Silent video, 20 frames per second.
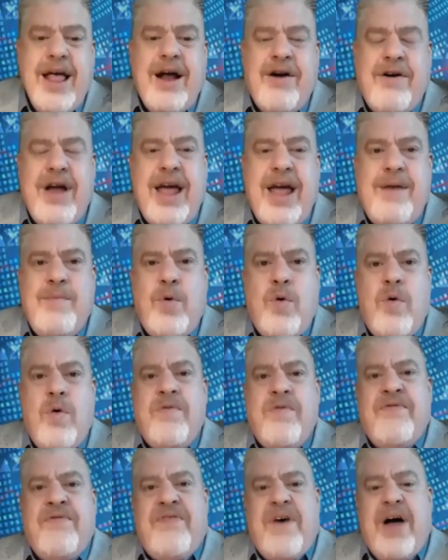
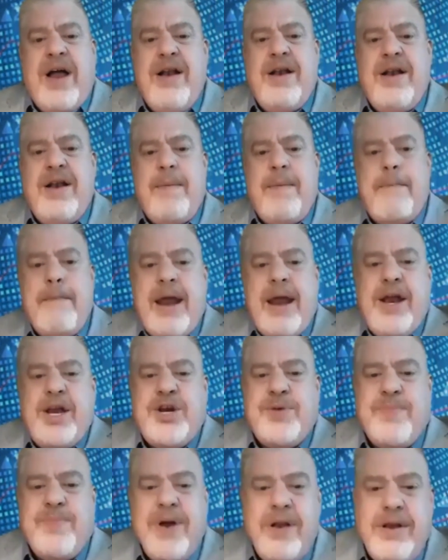Ranmore Fund
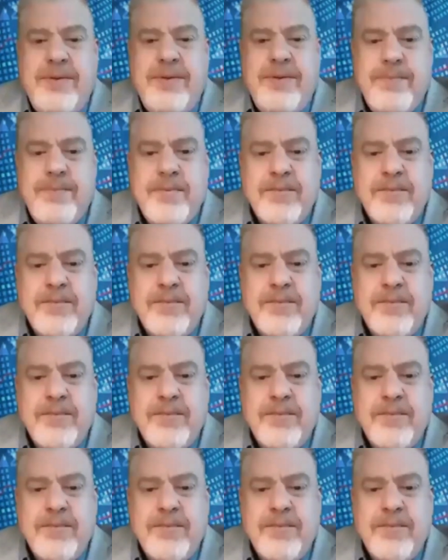Management,